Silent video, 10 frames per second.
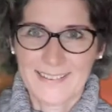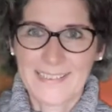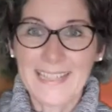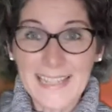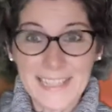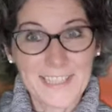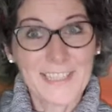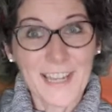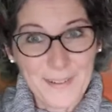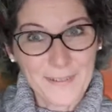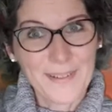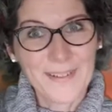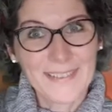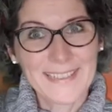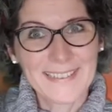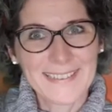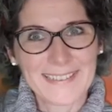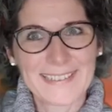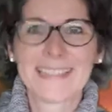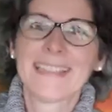Yes, shell, very
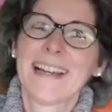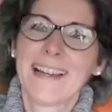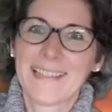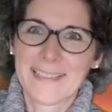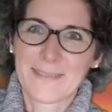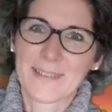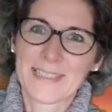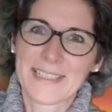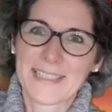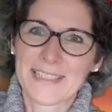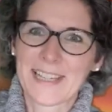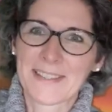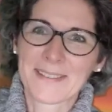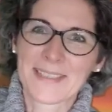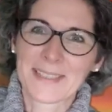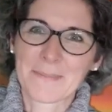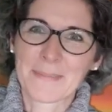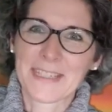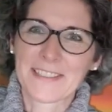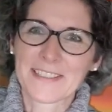good. I like finding shells at the
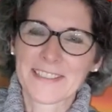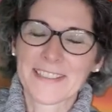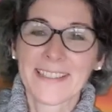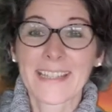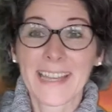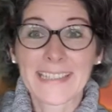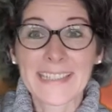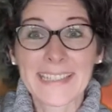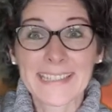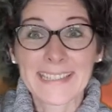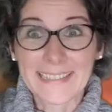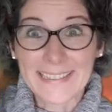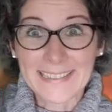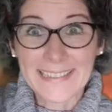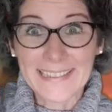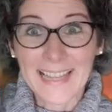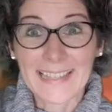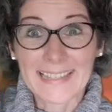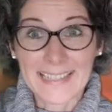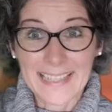beach. Can you hear the ool
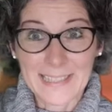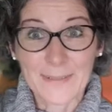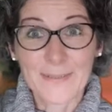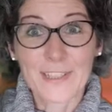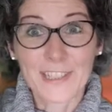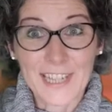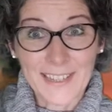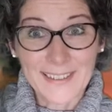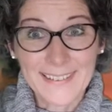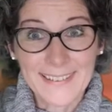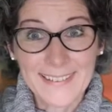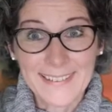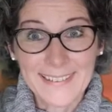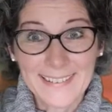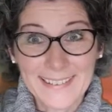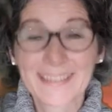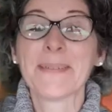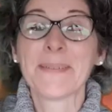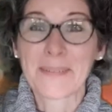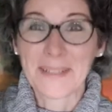at the end of shell?
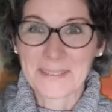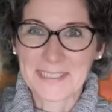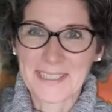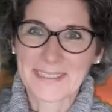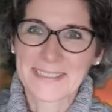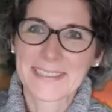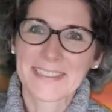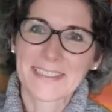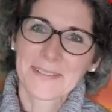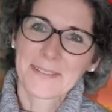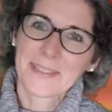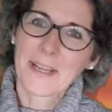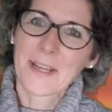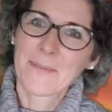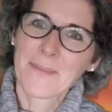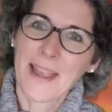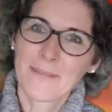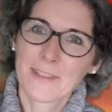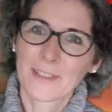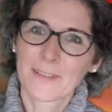Well done. Children at home,
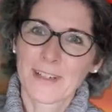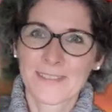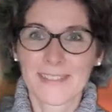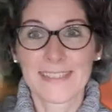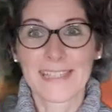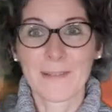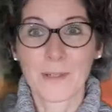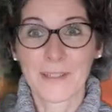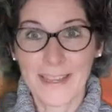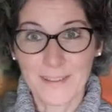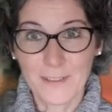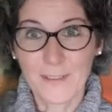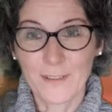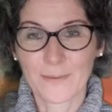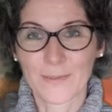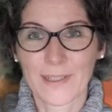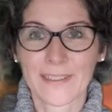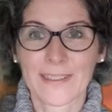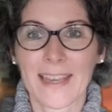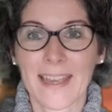have a look around and see what else you can
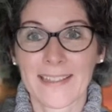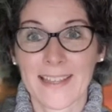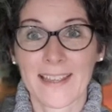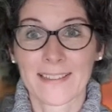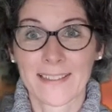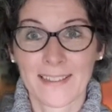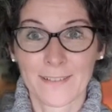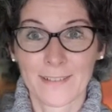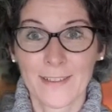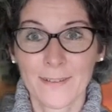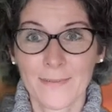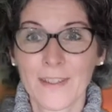find that has that digraph.